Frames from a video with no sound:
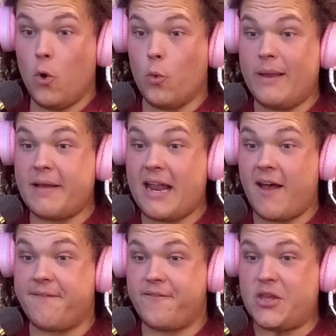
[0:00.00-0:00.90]
We met
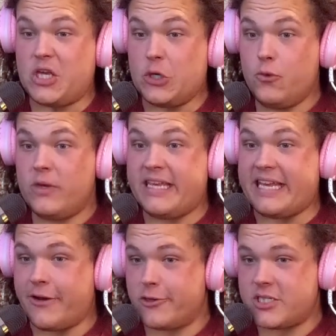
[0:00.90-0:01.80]
a few
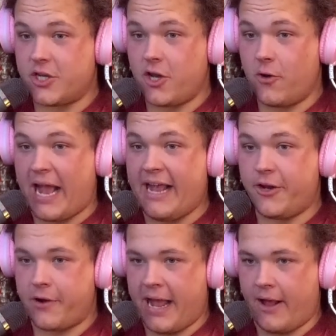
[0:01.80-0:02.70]
years ago at
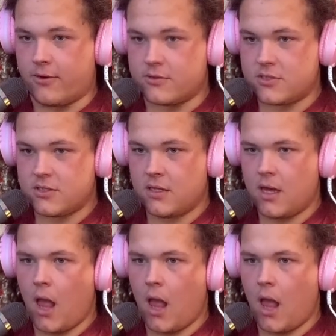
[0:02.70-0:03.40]
your house.